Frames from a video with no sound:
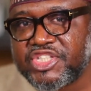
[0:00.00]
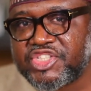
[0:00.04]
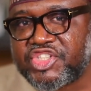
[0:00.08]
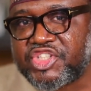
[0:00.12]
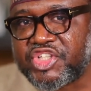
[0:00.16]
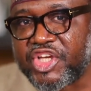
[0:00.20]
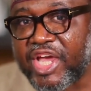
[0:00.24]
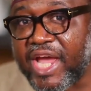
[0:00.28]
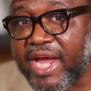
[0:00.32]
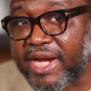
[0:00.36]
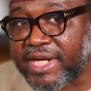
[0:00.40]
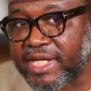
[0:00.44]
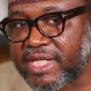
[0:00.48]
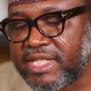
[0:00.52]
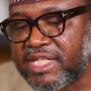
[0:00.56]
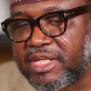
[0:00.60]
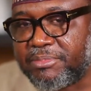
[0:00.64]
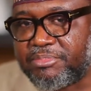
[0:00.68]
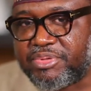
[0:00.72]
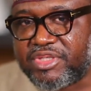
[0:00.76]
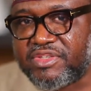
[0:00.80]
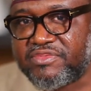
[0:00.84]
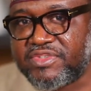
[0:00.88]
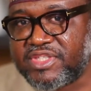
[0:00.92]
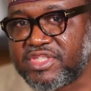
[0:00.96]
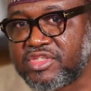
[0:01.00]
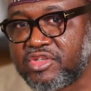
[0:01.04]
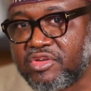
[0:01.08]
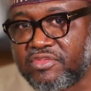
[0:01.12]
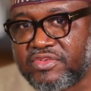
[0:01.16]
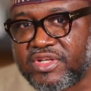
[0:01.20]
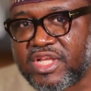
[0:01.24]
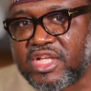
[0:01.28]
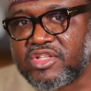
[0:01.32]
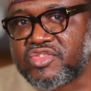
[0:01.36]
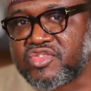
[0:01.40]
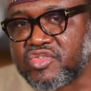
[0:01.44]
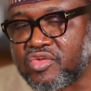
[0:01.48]
chairing the PVC
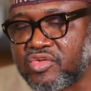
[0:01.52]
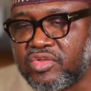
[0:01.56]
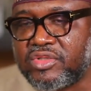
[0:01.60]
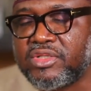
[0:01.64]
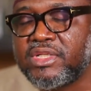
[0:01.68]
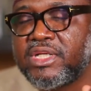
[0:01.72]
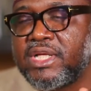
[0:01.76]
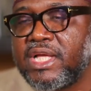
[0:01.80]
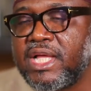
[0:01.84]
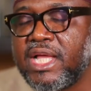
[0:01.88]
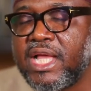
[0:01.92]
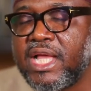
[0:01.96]
of that zone,